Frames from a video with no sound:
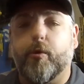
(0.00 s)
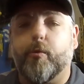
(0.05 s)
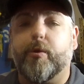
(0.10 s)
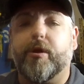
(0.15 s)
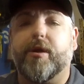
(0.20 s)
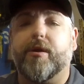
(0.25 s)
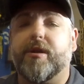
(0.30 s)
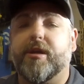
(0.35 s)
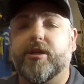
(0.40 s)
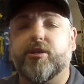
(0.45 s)

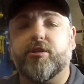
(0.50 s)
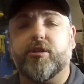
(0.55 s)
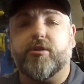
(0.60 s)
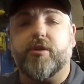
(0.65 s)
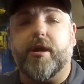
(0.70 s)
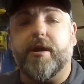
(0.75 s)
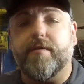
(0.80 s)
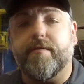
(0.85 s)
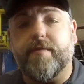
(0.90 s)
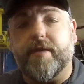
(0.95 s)
we initially
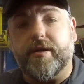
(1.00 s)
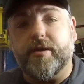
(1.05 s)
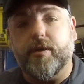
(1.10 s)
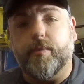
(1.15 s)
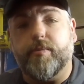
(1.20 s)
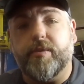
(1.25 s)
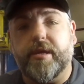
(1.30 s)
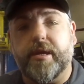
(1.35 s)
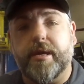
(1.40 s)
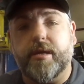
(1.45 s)
tried to fire up
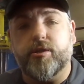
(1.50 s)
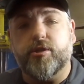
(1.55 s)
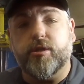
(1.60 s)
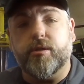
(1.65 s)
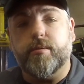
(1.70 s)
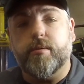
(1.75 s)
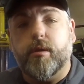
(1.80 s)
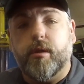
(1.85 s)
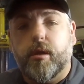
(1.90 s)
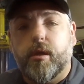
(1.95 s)
the engine
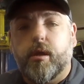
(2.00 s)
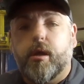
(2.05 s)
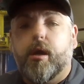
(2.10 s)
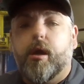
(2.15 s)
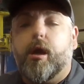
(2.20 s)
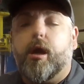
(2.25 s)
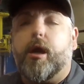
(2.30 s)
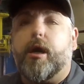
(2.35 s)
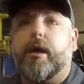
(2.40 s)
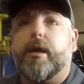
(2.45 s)

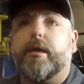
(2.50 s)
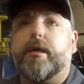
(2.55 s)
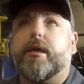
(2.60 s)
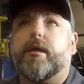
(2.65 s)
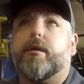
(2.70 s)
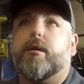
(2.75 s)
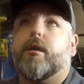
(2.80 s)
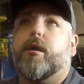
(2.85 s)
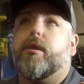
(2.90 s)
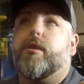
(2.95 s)
on
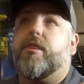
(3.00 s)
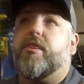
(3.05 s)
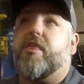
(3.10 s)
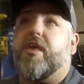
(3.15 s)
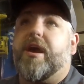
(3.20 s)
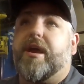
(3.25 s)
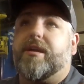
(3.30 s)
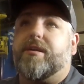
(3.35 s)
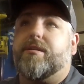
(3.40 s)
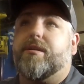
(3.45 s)
here,
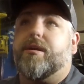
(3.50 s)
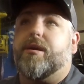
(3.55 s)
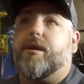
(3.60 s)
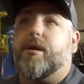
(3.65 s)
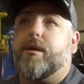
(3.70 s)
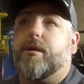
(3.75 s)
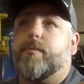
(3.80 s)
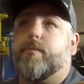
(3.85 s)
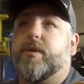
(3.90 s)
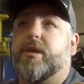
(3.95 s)

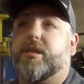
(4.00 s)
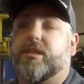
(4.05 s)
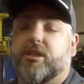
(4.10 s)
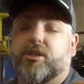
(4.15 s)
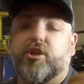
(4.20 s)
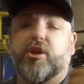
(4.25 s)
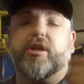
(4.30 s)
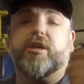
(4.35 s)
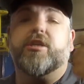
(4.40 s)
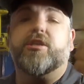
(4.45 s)
that because it
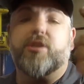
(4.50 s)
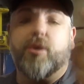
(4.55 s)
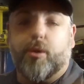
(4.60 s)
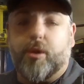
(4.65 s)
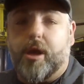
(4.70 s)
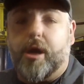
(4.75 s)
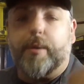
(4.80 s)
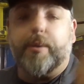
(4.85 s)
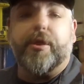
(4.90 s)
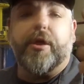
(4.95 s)
took us so
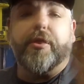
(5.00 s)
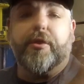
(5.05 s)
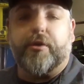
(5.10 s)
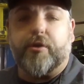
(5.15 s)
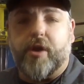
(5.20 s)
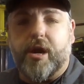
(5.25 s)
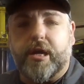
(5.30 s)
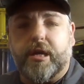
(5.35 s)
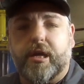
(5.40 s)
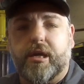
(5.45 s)
long with all the
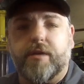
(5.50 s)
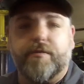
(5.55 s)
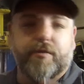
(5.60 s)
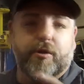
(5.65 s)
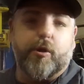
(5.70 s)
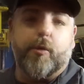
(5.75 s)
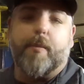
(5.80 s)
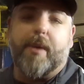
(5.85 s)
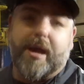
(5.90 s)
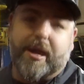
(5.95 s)
cranking. If you
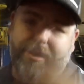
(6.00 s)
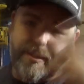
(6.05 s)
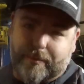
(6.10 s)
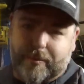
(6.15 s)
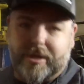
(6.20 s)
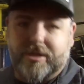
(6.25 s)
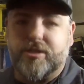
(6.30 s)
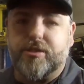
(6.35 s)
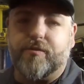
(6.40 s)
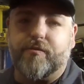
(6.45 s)
go back and
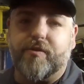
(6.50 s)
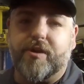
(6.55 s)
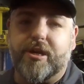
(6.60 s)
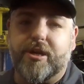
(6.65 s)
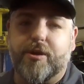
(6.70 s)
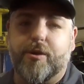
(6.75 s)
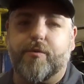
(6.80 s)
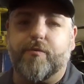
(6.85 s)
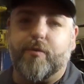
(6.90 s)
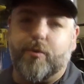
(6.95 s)
watch the
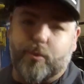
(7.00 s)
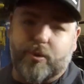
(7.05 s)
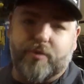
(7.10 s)
video when we